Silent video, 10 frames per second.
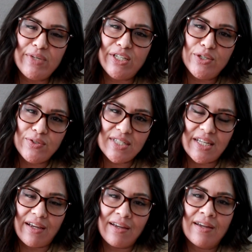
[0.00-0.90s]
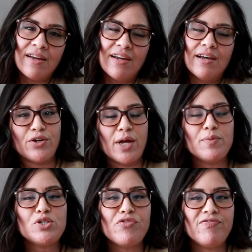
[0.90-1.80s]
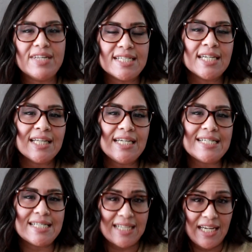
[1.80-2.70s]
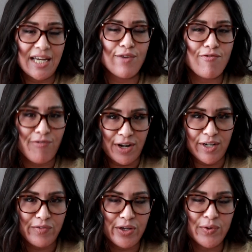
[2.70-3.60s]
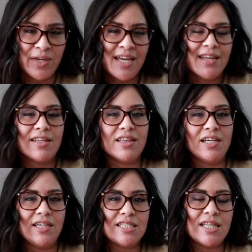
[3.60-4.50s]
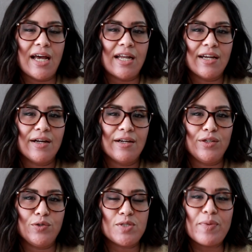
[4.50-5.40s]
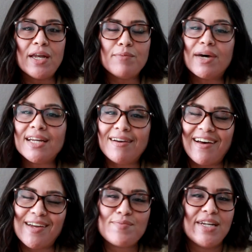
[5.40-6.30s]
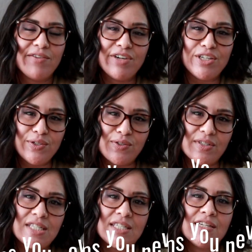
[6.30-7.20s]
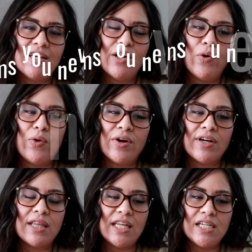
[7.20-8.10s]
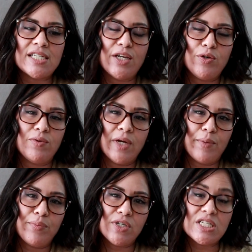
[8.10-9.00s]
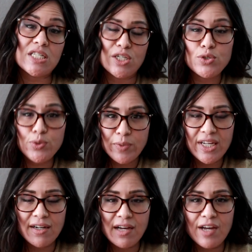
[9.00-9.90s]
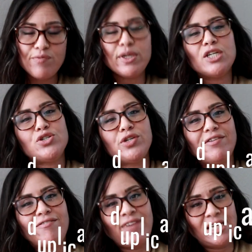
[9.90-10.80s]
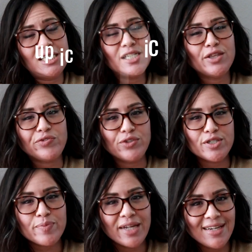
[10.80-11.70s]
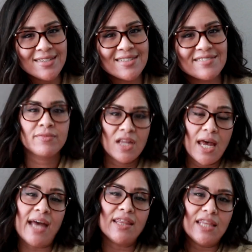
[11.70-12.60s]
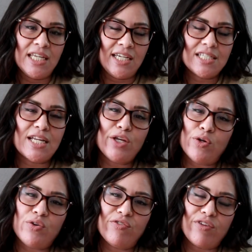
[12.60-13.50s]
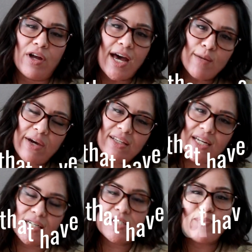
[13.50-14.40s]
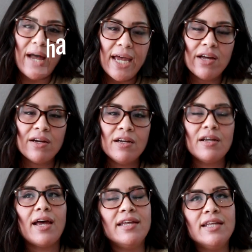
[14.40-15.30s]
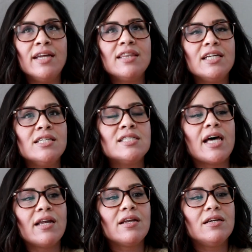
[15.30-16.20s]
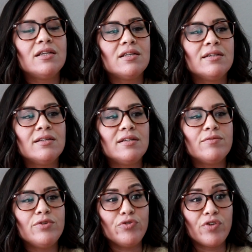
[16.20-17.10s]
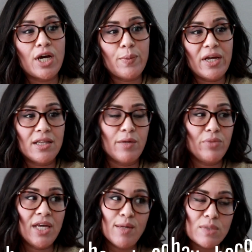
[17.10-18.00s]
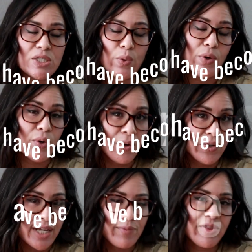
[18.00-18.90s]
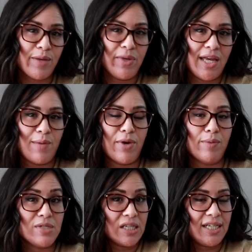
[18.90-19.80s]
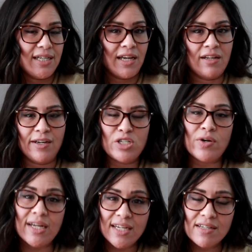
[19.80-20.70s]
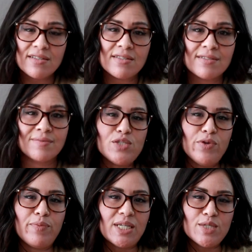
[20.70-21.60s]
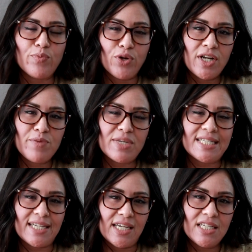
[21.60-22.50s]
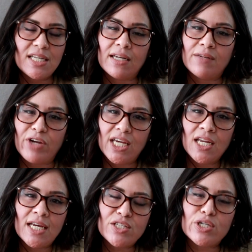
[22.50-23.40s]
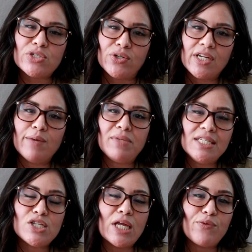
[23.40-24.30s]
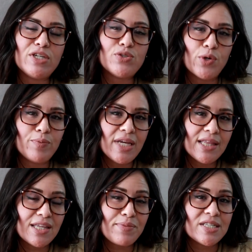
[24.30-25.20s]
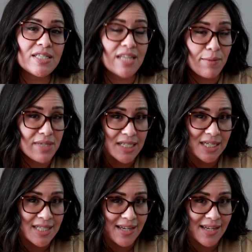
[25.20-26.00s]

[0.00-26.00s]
been using. You're able to physically see in front of you the things that you spent money on but never used, or things that you purchased a duplicate of because you couldn't find it in the first place, and things that you forgot about that expired, and then things that you forgot about that became so old that they became obsolete, like electronics. So we must mourn our mistakes and recognize our shortcomings so that we don't make the same mistakes